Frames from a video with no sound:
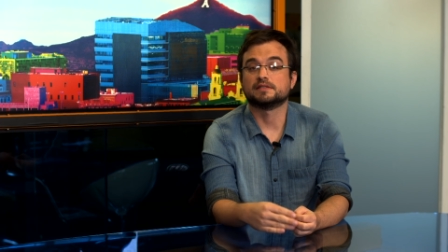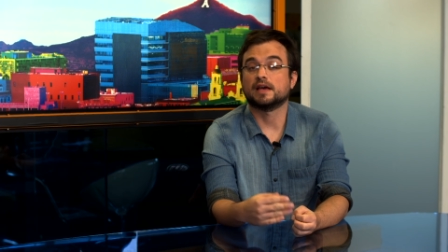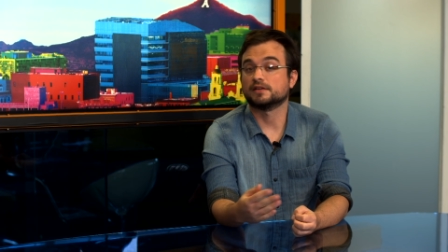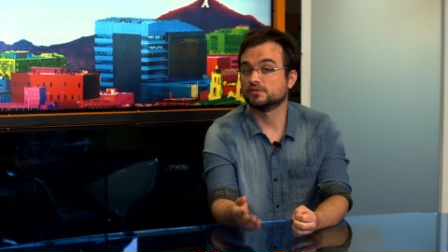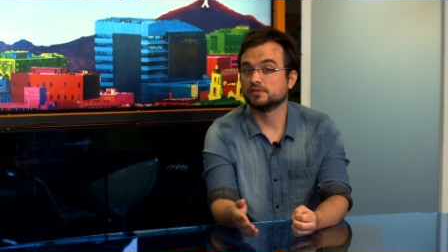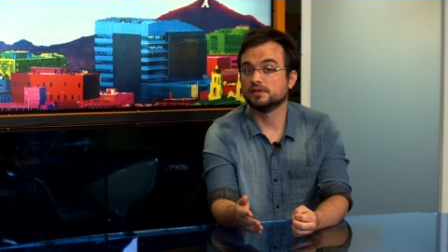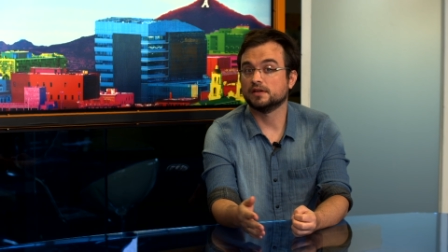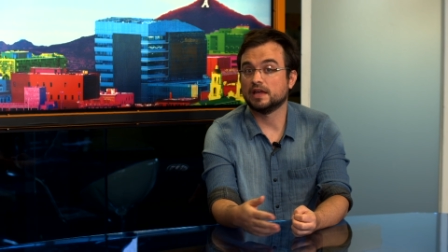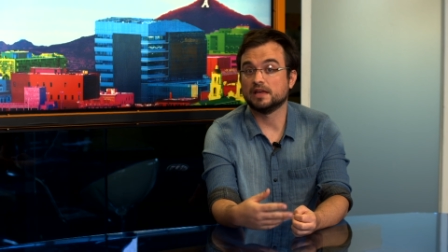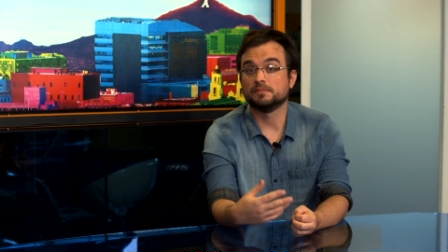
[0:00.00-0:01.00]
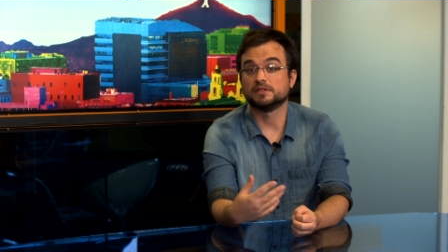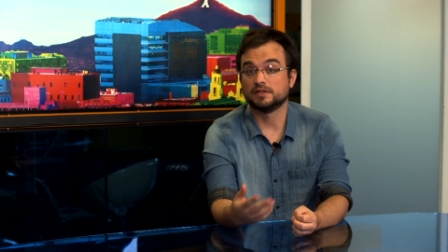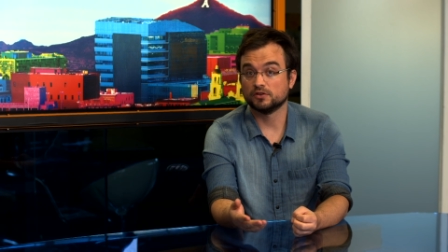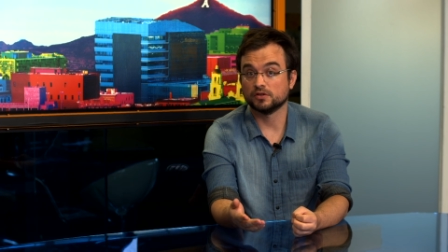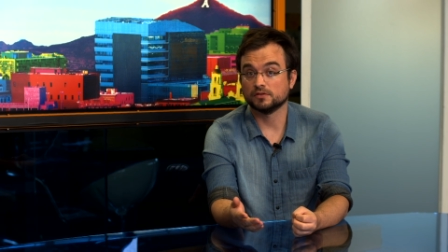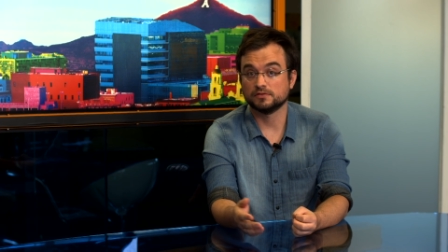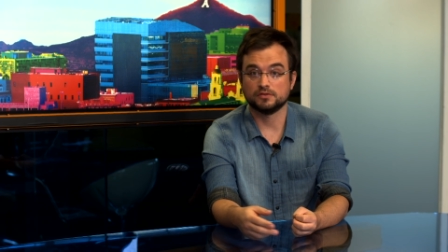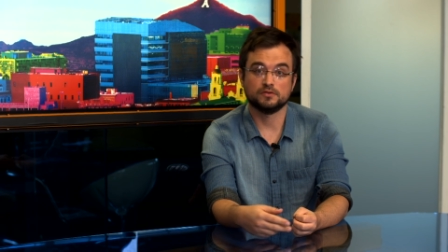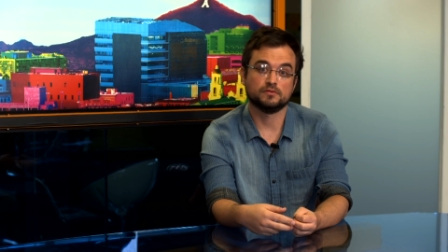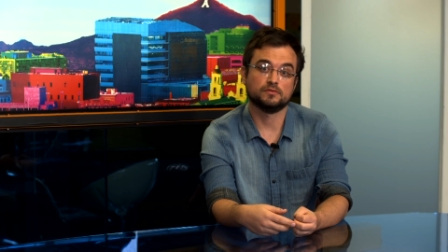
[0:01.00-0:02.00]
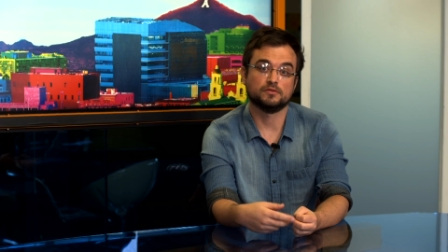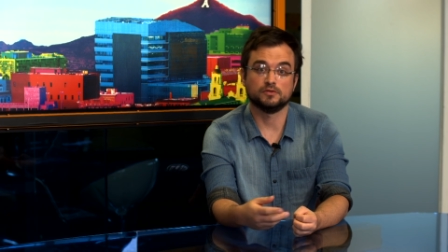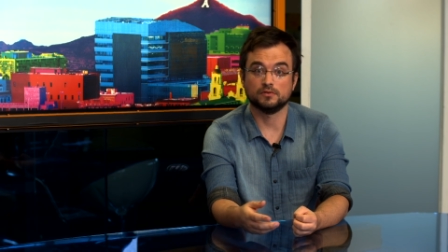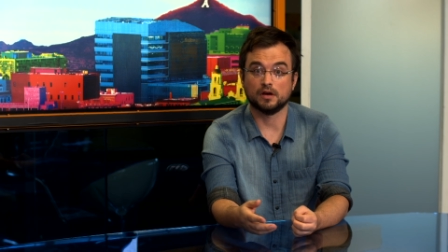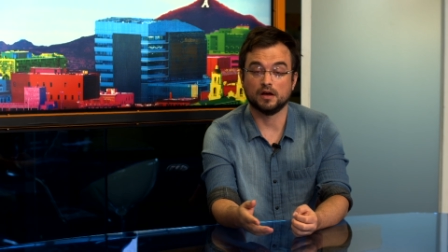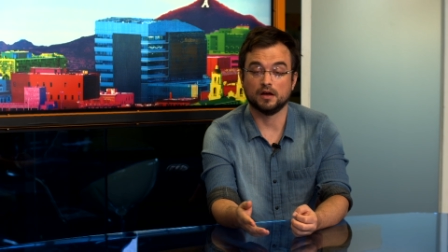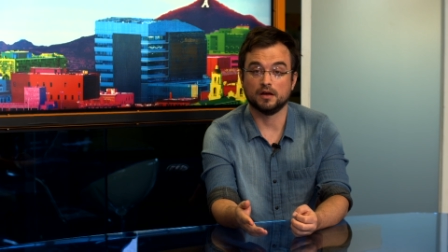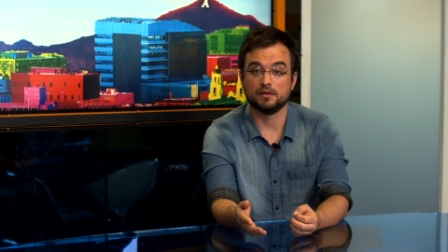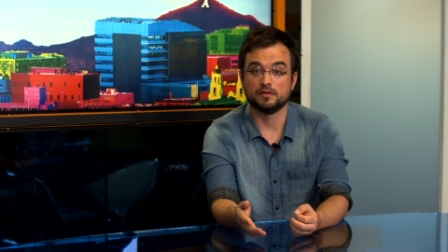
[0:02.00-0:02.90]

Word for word: actually a material to uh,